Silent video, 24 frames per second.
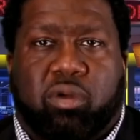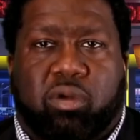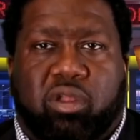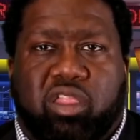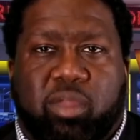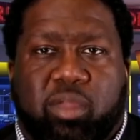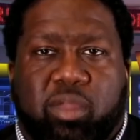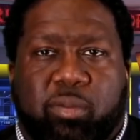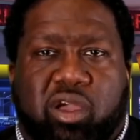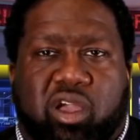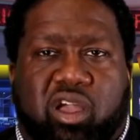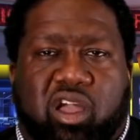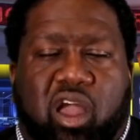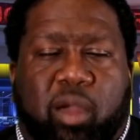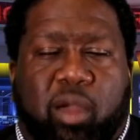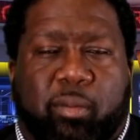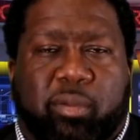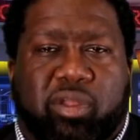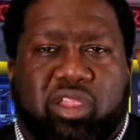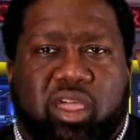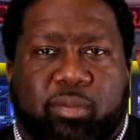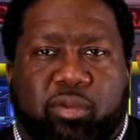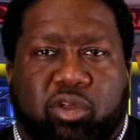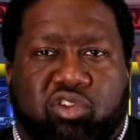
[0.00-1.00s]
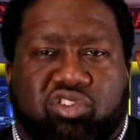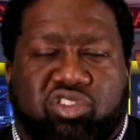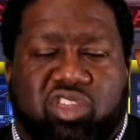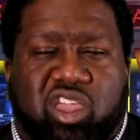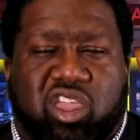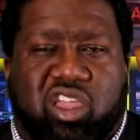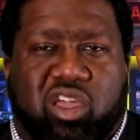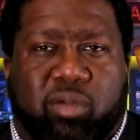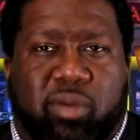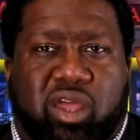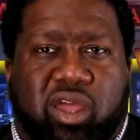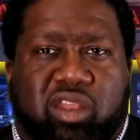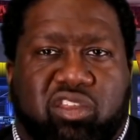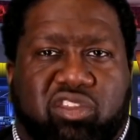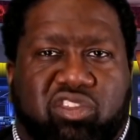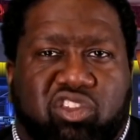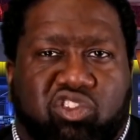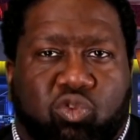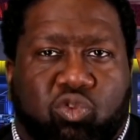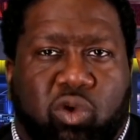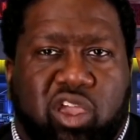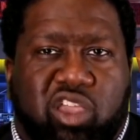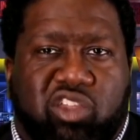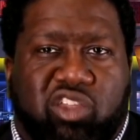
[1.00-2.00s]
But leave me a comment. Let me know what you think about the
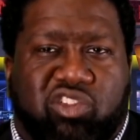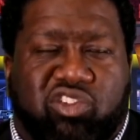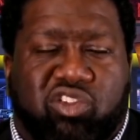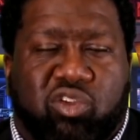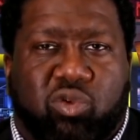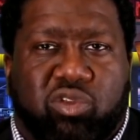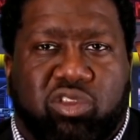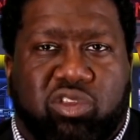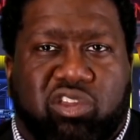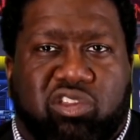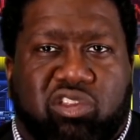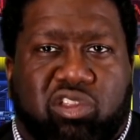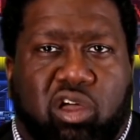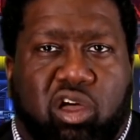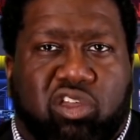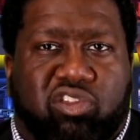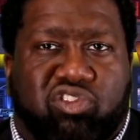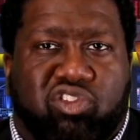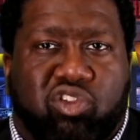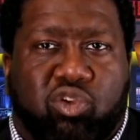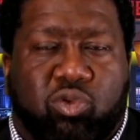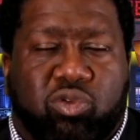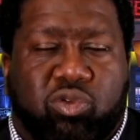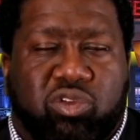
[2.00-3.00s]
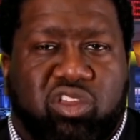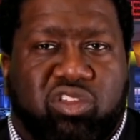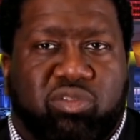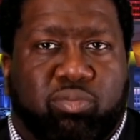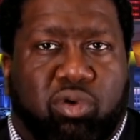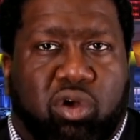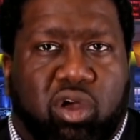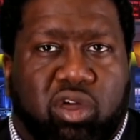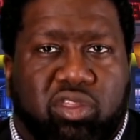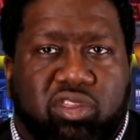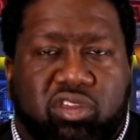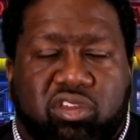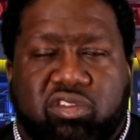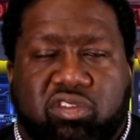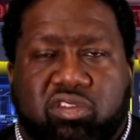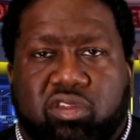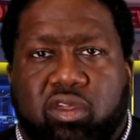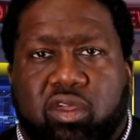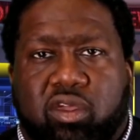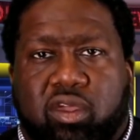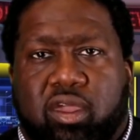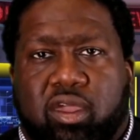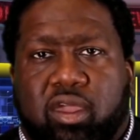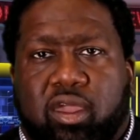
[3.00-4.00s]
situation with this lawsuit with these brothers.